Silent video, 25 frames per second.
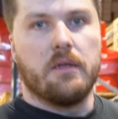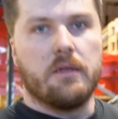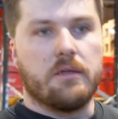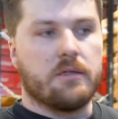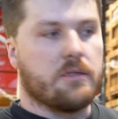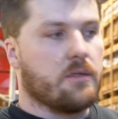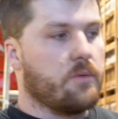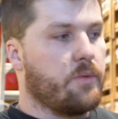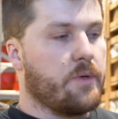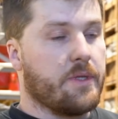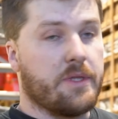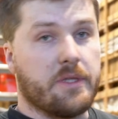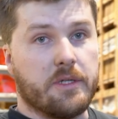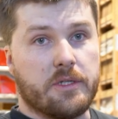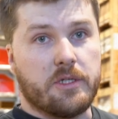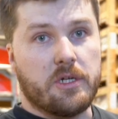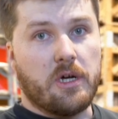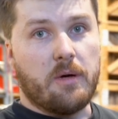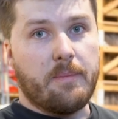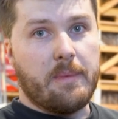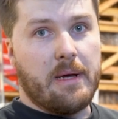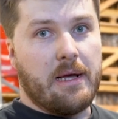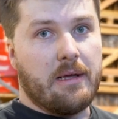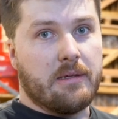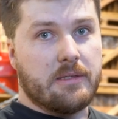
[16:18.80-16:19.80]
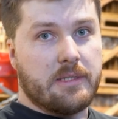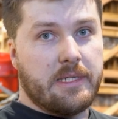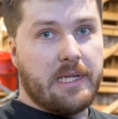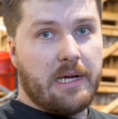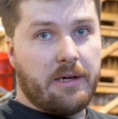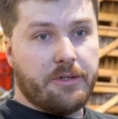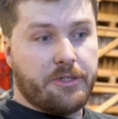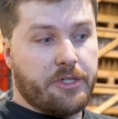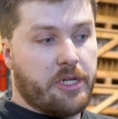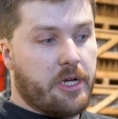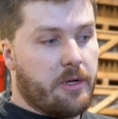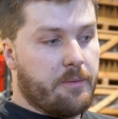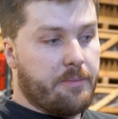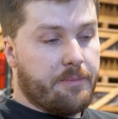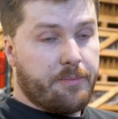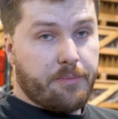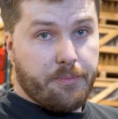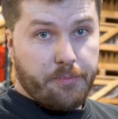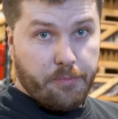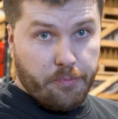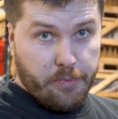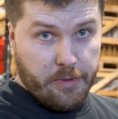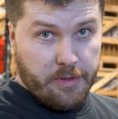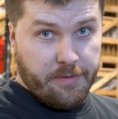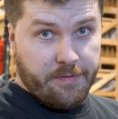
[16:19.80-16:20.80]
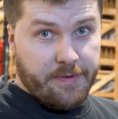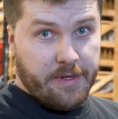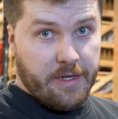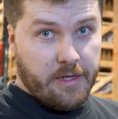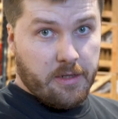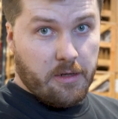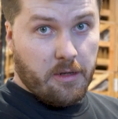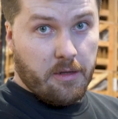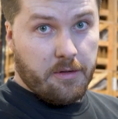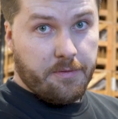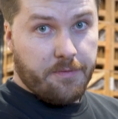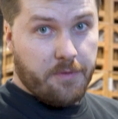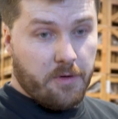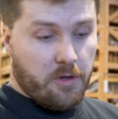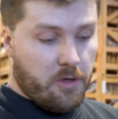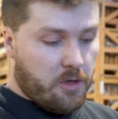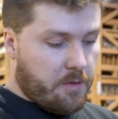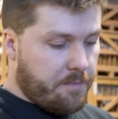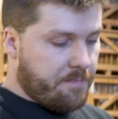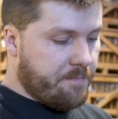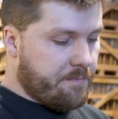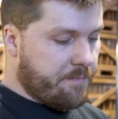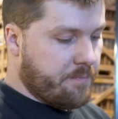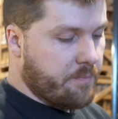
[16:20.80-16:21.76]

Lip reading: So with the top mounts now done up with the vehicle on the floor,